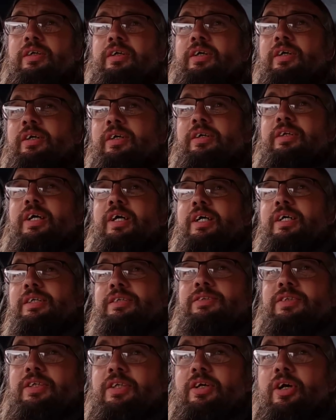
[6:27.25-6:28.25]
that
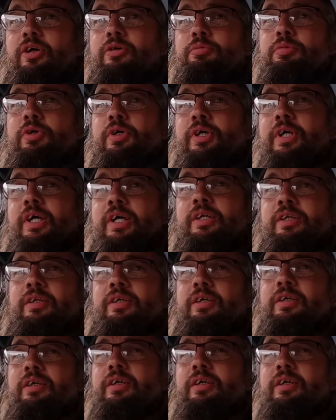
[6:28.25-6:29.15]
AC Cobra again,